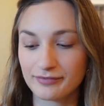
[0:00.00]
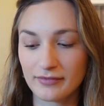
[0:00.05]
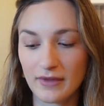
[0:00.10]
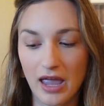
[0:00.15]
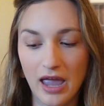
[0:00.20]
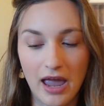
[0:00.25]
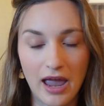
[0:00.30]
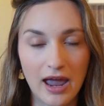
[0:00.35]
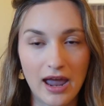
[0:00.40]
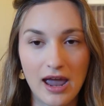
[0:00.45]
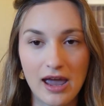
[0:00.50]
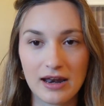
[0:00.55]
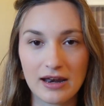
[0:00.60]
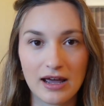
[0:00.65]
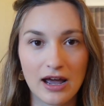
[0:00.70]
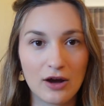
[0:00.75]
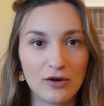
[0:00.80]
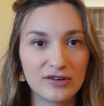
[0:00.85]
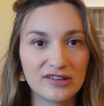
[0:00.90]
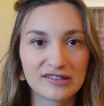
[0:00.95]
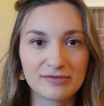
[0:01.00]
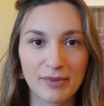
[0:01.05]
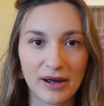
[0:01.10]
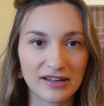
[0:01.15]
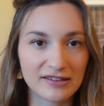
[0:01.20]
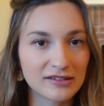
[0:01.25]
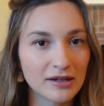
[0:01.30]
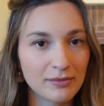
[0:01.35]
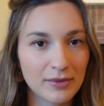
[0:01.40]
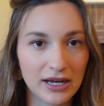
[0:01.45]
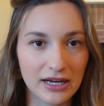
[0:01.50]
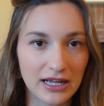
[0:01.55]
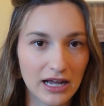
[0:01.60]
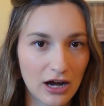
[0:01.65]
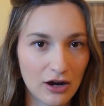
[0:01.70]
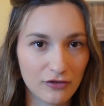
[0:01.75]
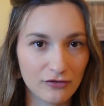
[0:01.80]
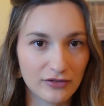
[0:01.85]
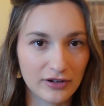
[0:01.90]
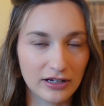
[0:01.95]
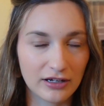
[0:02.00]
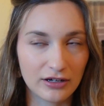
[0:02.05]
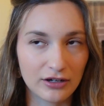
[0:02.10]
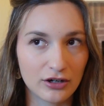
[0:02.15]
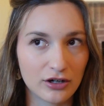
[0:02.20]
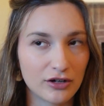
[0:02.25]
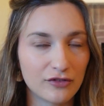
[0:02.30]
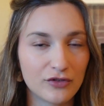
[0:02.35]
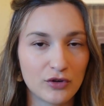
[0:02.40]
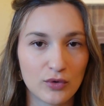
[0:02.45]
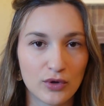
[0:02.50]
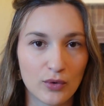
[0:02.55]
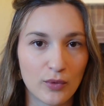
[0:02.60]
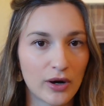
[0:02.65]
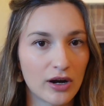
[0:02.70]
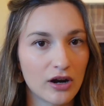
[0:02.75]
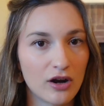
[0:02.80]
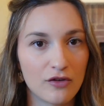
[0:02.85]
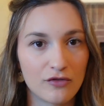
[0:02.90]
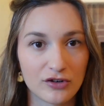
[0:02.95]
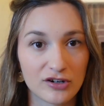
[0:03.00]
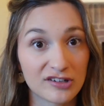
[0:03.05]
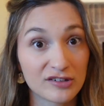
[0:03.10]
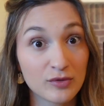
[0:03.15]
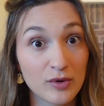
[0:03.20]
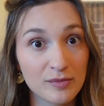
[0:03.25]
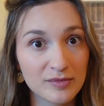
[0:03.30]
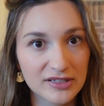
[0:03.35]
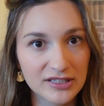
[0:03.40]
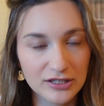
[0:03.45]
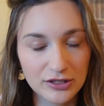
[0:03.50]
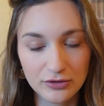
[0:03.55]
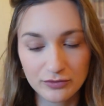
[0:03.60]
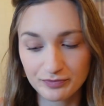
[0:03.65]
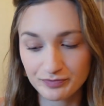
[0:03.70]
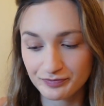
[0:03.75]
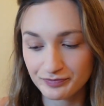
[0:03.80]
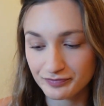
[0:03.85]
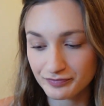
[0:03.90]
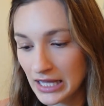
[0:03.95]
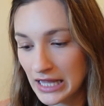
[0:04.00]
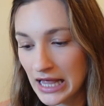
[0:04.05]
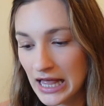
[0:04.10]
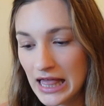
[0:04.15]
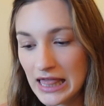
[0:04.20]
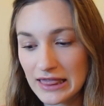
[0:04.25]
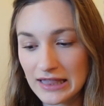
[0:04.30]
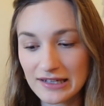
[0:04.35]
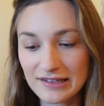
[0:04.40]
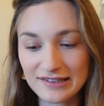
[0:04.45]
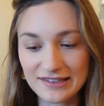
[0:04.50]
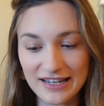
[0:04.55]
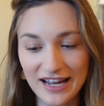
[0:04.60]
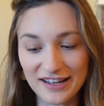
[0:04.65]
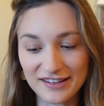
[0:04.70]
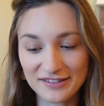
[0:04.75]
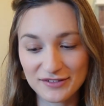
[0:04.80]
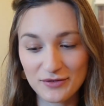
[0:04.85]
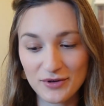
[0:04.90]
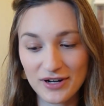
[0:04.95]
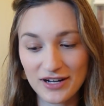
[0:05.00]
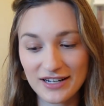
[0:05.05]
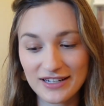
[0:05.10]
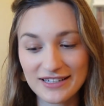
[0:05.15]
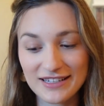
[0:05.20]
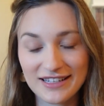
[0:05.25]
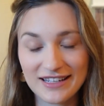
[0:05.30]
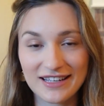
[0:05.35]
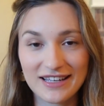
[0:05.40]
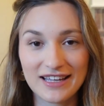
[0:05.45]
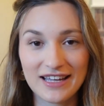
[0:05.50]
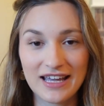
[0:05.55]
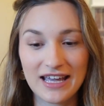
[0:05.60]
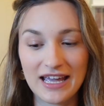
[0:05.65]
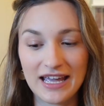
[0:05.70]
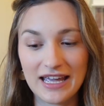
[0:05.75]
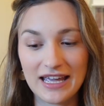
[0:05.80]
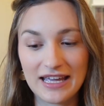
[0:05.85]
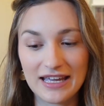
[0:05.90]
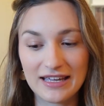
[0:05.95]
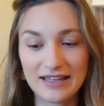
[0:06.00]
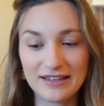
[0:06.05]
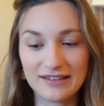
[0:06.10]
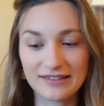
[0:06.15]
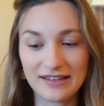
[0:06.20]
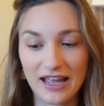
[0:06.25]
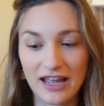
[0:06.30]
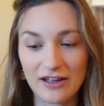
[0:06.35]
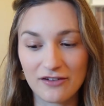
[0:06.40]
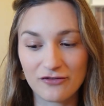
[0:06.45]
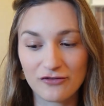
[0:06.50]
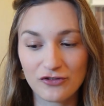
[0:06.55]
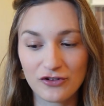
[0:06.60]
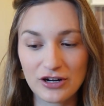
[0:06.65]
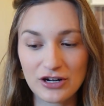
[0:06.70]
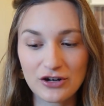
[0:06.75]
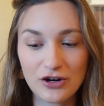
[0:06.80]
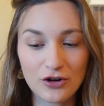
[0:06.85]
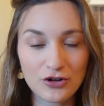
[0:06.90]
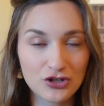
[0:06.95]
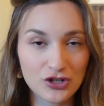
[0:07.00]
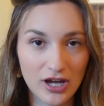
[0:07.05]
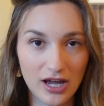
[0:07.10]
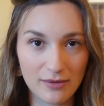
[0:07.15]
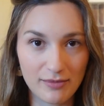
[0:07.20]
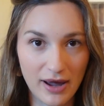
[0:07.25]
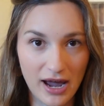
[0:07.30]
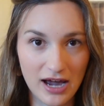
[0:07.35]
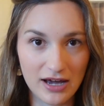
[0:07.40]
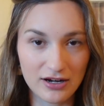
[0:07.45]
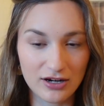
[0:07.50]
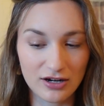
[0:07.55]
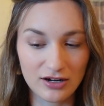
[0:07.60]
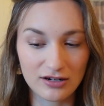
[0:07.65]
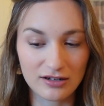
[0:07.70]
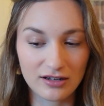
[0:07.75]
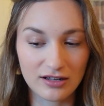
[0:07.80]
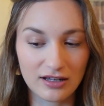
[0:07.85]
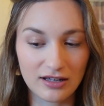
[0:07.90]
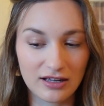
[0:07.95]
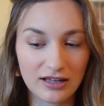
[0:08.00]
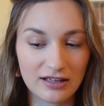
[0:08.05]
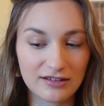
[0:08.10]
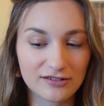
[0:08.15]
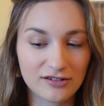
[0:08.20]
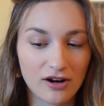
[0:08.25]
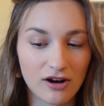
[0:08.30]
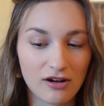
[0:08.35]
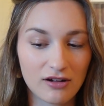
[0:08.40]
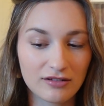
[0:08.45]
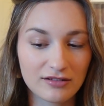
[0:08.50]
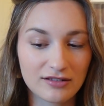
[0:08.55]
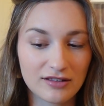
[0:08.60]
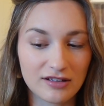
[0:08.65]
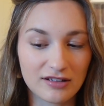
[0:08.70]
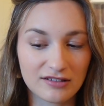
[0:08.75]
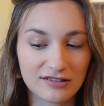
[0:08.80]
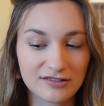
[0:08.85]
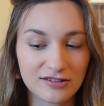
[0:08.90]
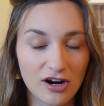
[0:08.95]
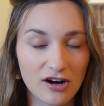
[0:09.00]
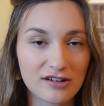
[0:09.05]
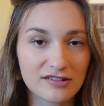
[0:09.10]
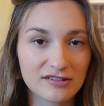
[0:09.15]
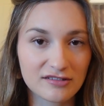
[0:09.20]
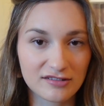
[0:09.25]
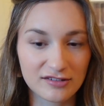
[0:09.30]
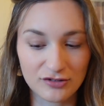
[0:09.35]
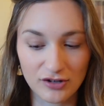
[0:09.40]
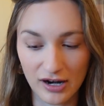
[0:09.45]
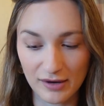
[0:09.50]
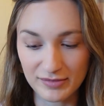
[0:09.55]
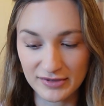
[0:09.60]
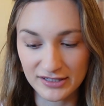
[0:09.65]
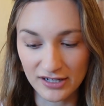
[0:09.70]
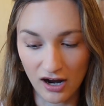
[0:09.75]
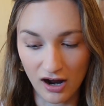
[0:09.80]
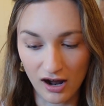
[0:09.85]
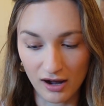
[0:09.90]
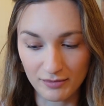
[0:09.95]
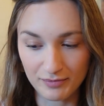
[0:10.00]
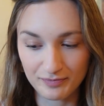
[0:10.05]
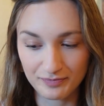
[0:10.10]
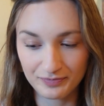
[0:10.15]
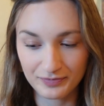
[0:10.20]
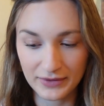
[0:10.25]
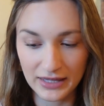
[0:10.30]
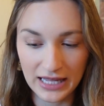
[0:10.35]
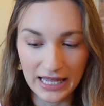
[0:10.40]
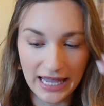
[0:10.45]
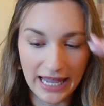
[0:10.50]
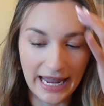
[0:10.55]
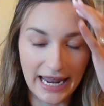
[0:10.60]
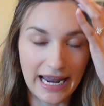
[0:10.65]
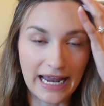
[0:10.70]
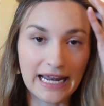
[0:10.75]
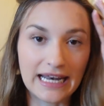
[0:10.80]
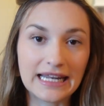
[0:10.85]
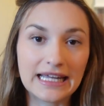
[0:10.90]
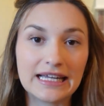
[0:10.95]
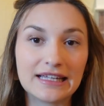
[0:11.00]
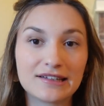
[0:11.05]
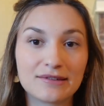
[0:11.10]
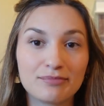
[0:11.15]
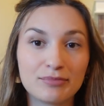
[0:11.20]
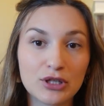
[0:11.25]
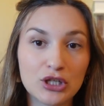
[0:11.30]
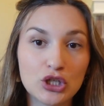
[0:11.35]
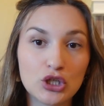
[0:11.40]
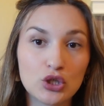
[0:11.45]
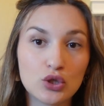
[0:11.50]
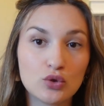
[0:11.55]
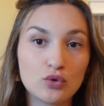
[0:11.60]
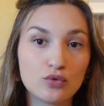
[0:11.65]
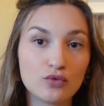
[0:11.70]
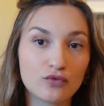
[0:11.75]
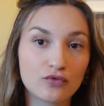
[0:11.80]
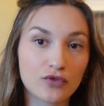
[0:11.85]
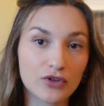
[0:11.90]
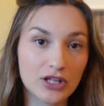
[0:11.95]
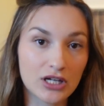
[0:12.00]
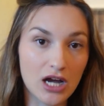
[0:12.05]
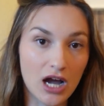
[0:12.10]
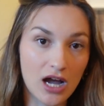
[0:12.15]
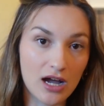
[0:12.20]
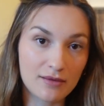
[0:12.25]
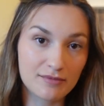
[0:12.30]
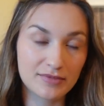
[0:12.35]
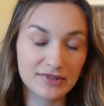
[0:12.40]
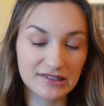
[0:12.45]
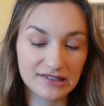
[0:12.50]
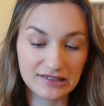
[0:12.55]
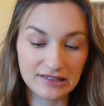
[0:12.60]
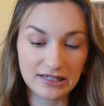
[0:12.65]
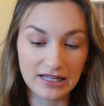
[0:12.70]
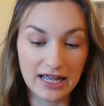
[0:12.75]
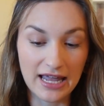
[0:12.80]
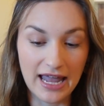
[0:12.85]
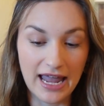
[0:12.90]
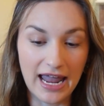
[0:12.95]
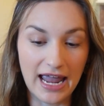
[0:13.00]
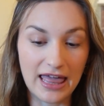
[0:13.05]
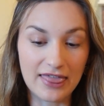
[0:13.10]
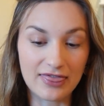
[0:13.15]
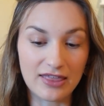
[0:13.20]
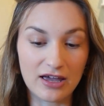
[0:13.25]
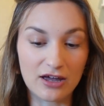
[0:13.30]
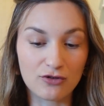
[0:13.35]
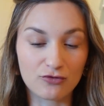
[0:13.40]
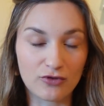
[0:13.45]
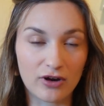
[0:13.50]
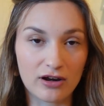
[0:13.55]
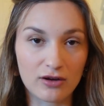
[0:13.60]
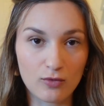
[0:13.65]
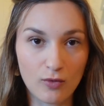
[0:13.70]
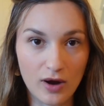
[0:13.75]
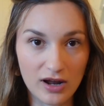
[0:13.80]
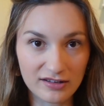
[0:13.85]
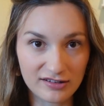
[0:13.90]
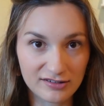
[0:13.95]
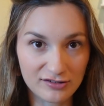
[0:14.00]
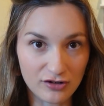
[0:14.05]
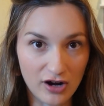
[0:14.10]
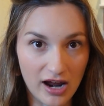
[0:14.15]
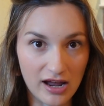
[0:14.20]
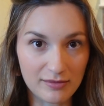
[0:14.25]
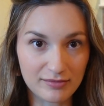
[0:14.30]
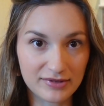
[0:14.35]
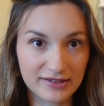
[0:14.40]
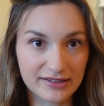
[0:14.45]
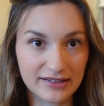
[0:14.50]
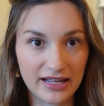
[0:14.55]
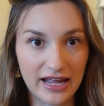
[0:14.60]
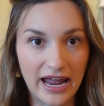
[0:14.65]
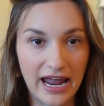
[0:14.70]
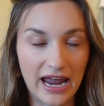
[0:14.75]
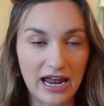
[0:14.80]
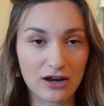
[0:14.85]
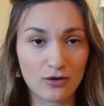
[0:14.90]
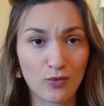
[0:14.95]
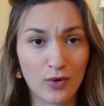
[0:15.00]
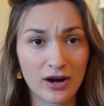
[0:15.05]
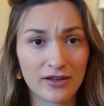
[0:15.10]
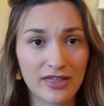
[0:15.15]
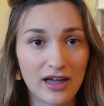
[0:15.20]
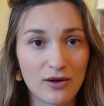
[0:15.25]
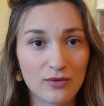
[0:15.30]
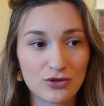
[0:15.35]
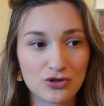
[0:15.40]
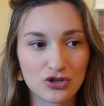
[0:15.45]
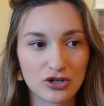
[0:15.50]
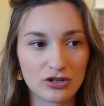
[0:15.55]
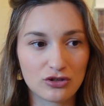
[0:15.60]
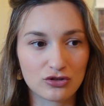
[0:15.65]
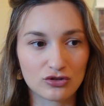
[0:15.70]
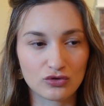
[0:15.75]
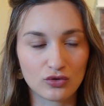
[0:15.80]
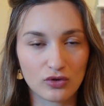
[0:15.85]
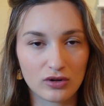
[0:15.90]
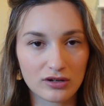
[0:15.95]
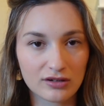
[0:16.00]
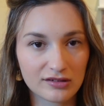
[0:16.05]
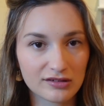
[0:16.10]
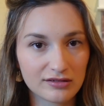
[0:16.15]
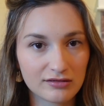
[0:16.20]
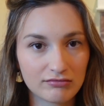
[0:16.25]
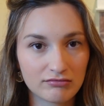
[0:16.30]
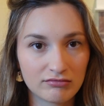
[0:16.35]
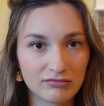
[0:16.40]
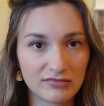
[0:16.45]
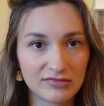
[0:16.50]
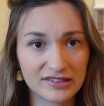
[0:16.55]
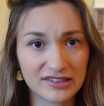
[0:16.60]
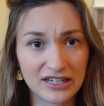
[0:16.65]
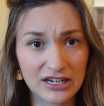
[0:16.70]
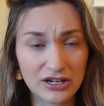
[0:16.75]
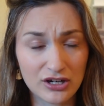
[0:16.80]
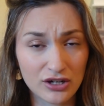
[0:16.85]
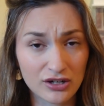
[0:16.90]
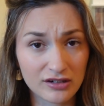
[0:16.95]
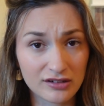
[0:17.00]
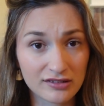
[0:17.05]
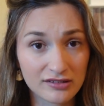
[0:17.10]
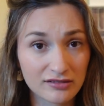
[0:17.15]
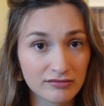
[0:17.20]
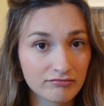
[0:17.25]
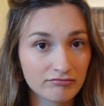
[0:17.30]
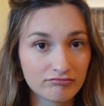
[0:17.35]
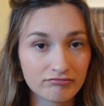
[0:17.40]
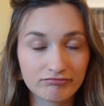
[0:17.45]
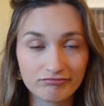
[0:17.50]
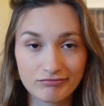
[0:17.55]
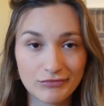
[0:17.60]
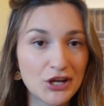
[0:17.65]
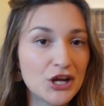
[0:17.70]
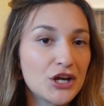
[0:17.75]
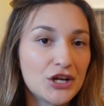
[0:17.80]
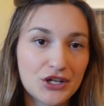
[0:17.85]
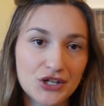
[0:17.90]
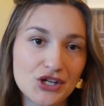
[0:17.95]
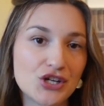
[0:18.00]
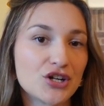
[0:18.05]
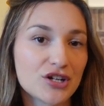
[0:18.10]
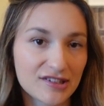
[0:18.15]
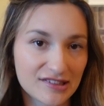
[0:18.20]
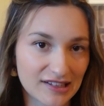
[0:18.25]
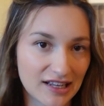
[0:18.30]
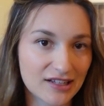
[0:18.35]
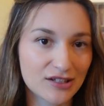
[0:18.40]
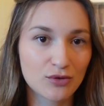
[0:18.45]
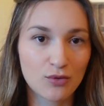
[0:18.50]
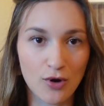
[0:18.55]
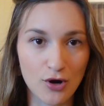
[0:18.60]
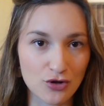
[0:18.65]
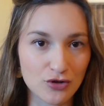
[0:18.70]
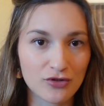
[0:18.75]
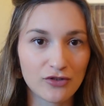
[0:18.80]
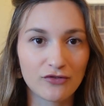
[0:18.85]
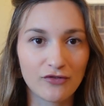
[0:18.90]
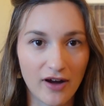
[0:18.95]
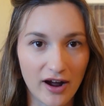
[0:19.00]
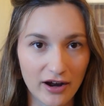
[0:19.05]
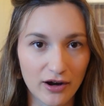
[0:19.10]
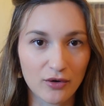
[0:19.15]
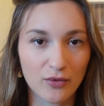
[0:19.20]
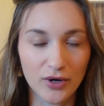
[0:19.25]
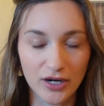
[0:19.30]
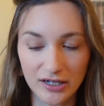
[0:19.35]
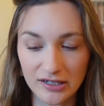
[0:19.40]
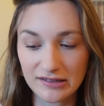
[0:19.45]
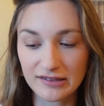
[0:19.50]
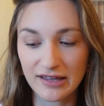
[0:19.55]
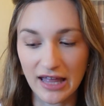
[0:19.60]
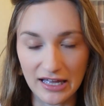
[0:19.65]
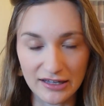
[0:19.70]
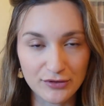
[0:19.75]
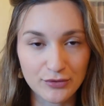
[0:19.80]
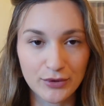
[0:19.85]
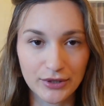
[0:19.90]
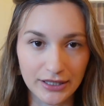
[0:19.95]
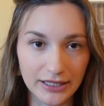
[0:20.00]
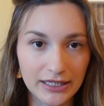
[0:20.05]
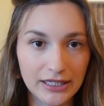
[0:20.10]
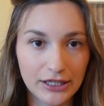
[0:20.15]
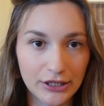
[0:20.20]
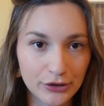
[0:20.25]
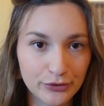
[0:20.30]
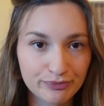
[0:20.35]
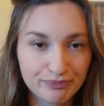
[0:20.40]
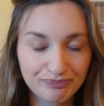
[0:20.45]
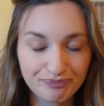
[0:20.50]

and I would spice up any outfit, or if you want to wear it over a swimsuit. This next one is a free crochet pattern. It's called the Stars and Stripes top, and it's blue for the cups, and then red and white stripes, and wear that with jean shorts, sneakers. You're set to watch the fireworks. That's really cute.